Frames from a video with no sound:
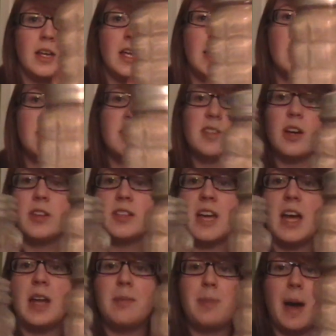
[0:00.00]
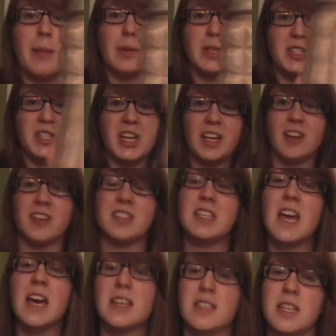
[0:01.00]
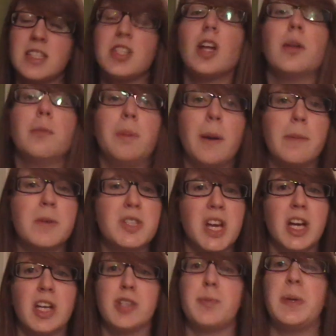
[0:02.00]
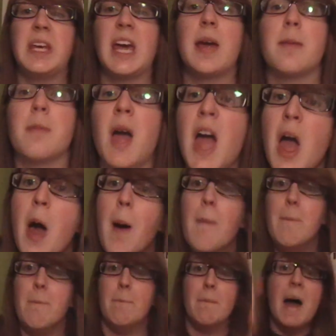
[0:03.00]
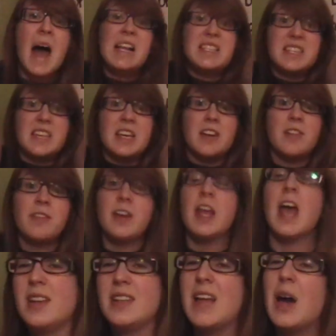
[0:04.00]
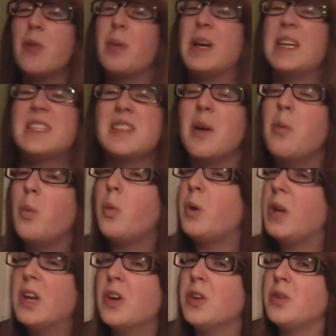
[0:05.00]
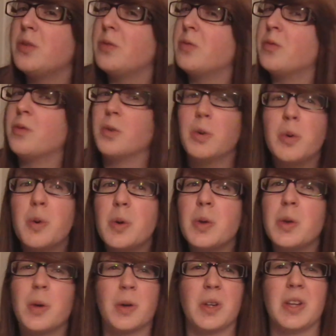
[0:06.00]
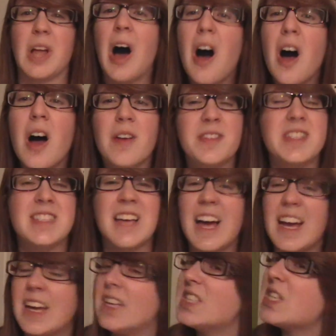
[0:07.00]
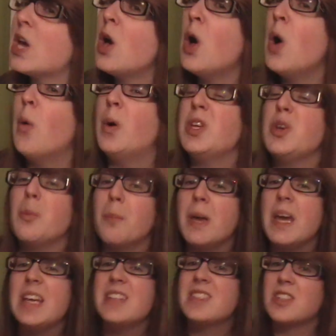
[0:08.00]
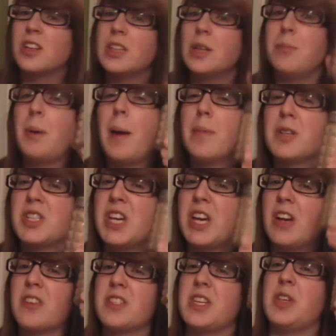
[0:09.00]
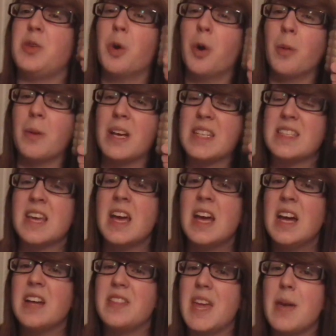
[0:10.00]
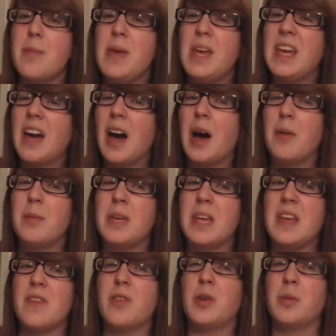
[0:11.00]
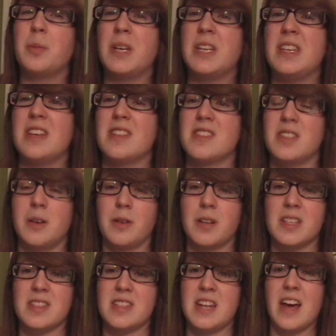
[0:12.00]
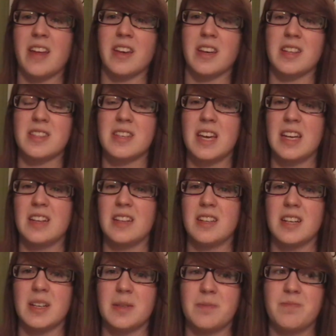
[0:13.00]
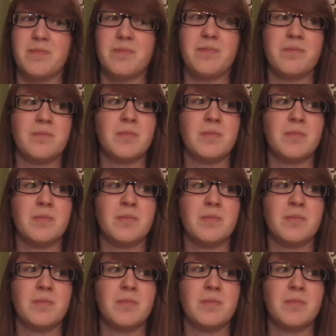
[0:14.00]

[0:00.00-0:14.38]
his salt and pepper shakers. Yes, his salt and pepper shakers became massive! Now, by some weird rule or law of science, when you make salt and pepper shakers enormous, they become evil minions known as the Daleks. And,